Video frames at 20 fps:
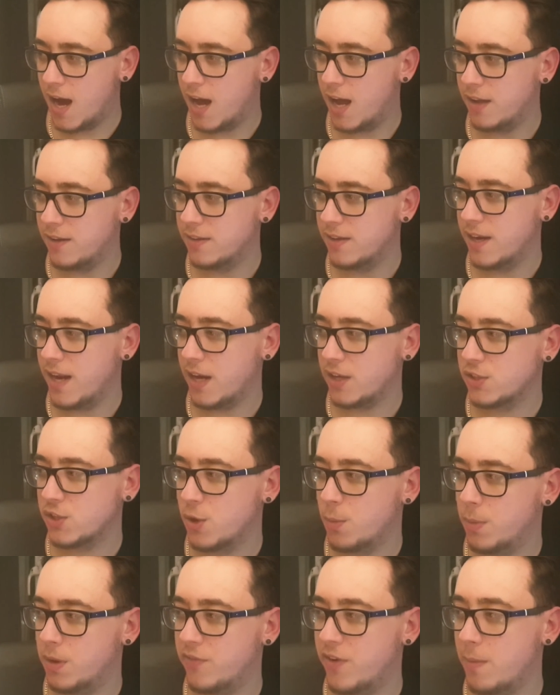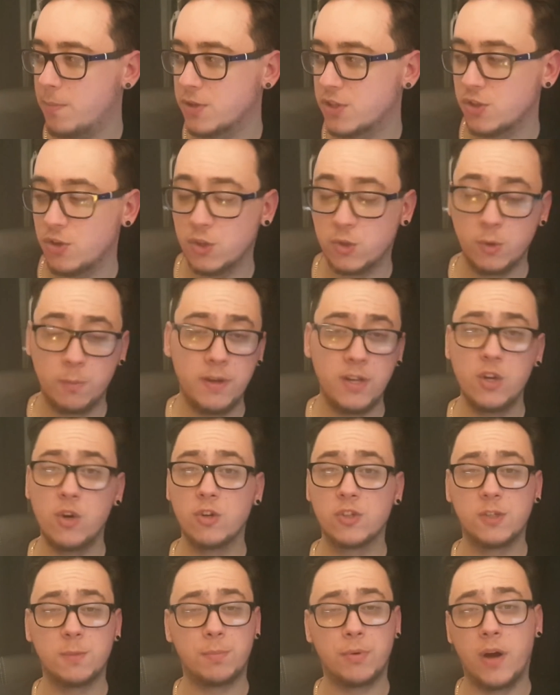And the next couple of episodes will be
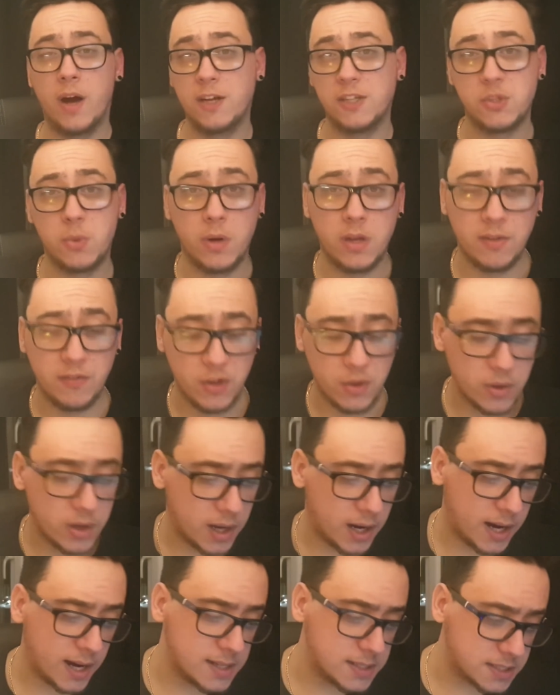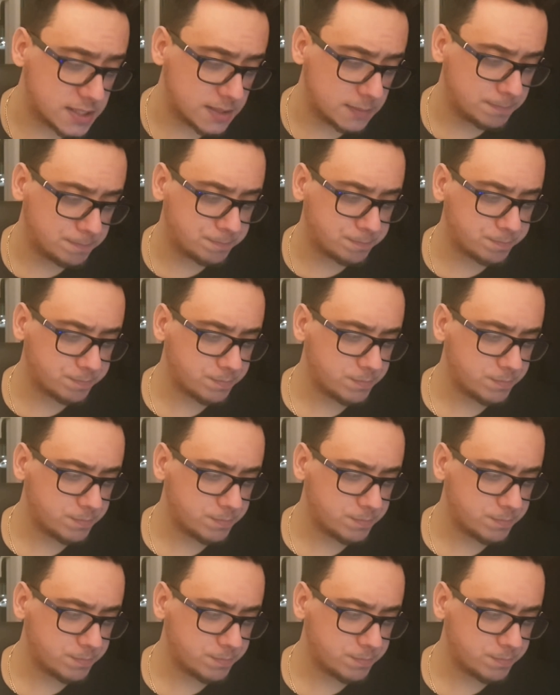no surprise to any of you guys.